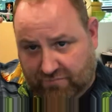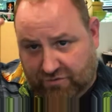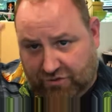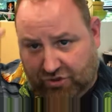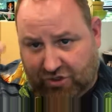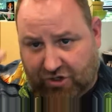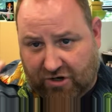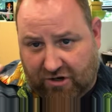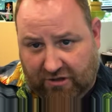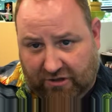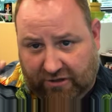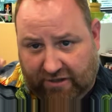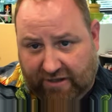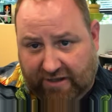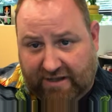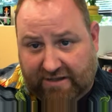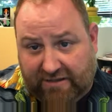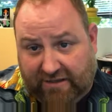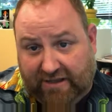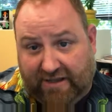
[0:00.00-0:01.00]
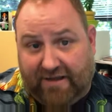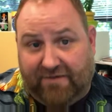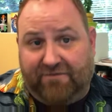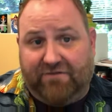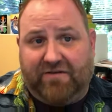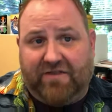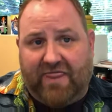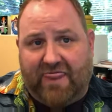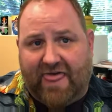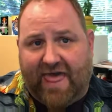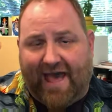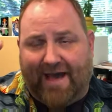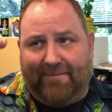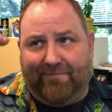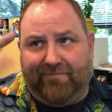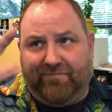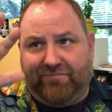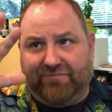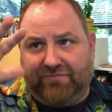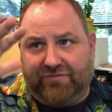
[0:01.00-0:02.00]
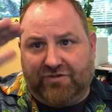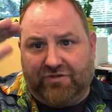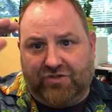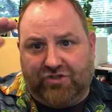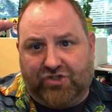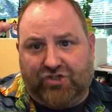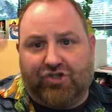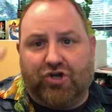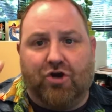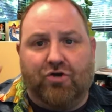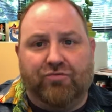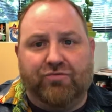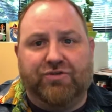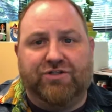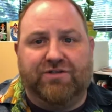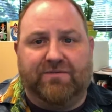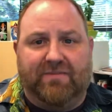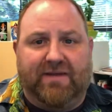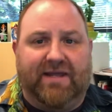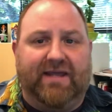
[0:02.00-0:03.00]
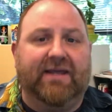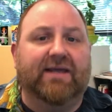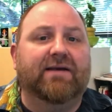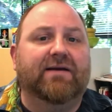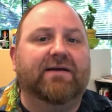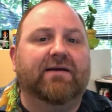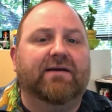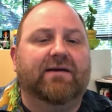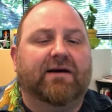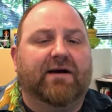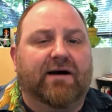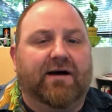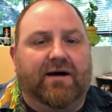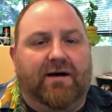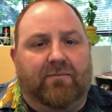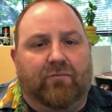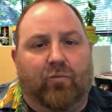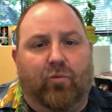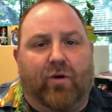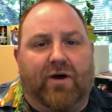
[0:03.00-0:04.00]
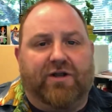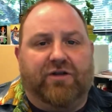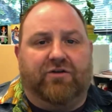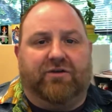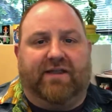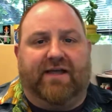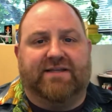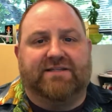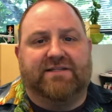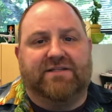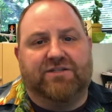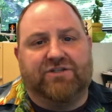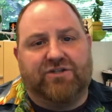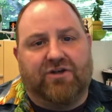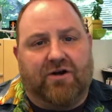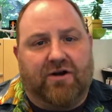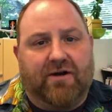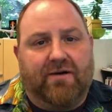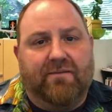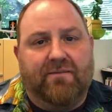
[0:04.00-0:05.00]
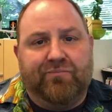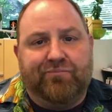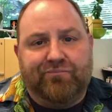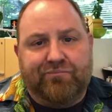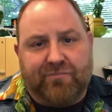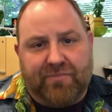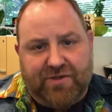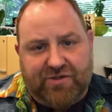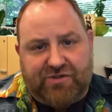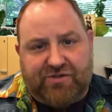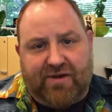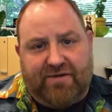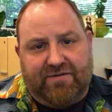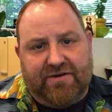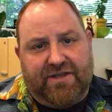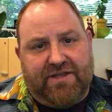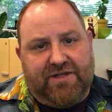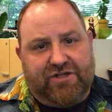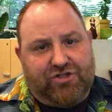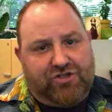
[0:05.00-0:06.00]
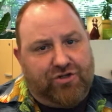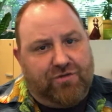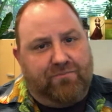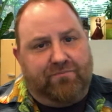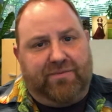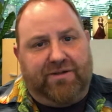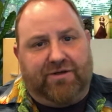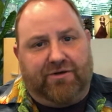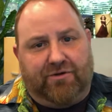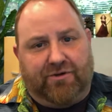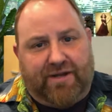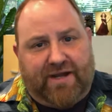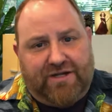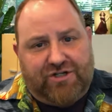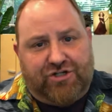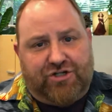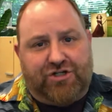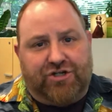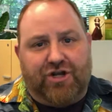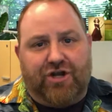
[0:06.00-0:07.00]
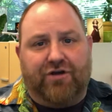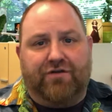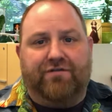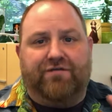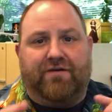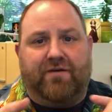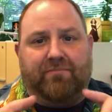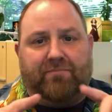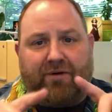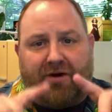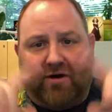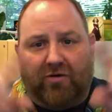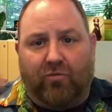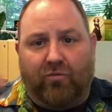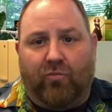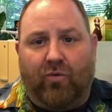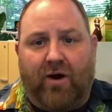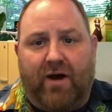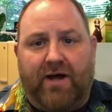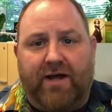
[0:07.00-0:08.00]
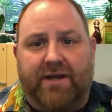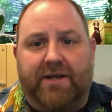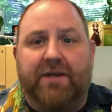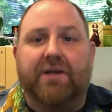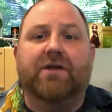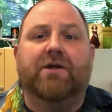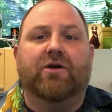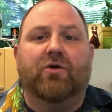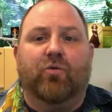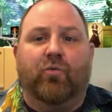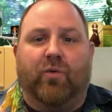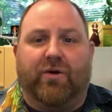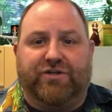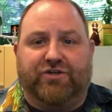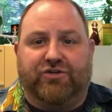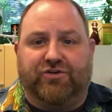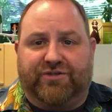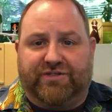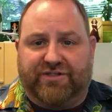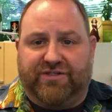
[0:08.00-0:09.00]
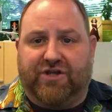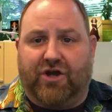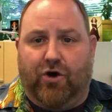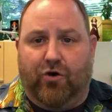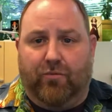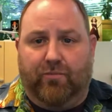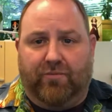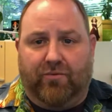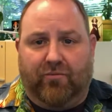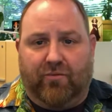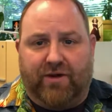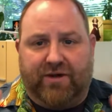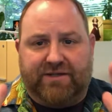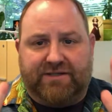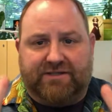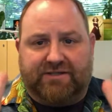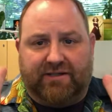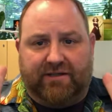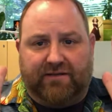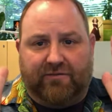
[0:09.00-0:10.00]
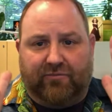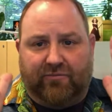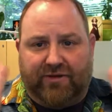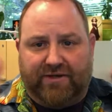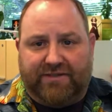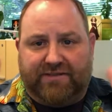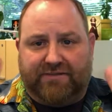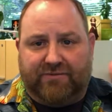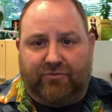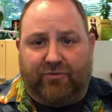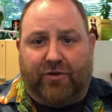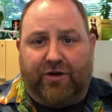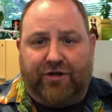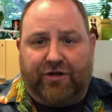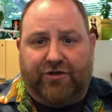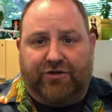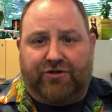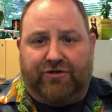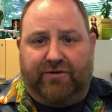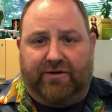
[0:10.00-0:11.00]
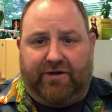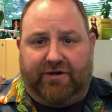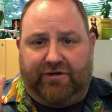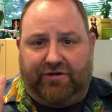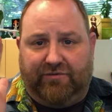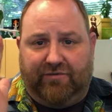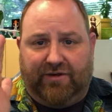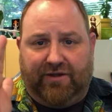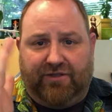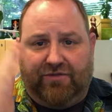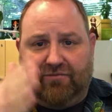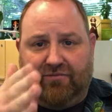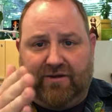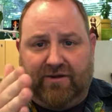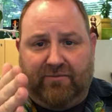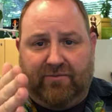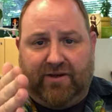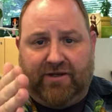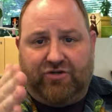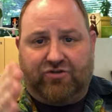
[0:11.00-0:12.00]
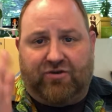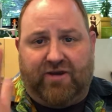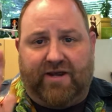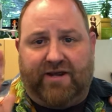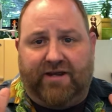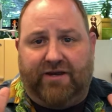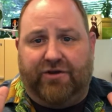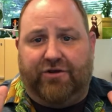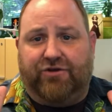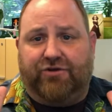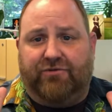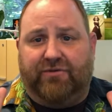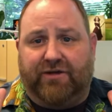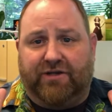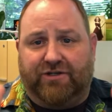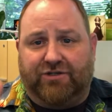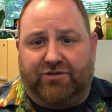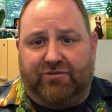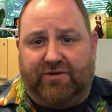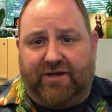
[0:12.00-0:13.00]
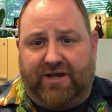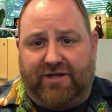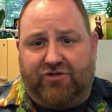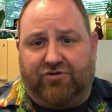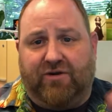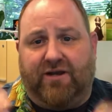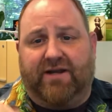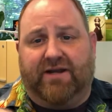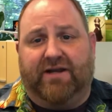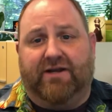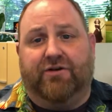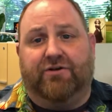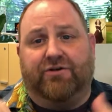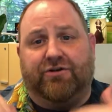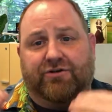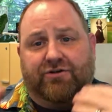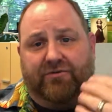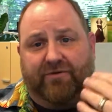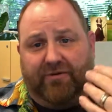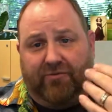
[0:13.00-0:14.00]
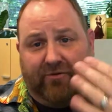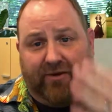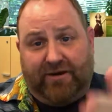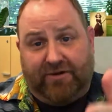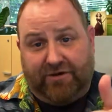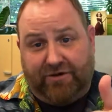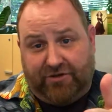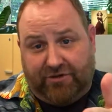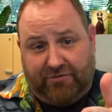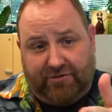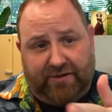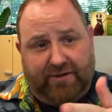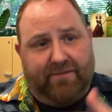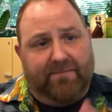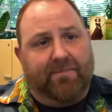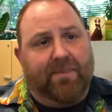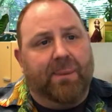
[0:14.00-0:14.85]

chart left that shown to me, what your lessons are. So everything should build. I should know from part one, what's your scope? What are you doing? Are you doing a 3-week training? Are you doing a 2-day training? What are you doing?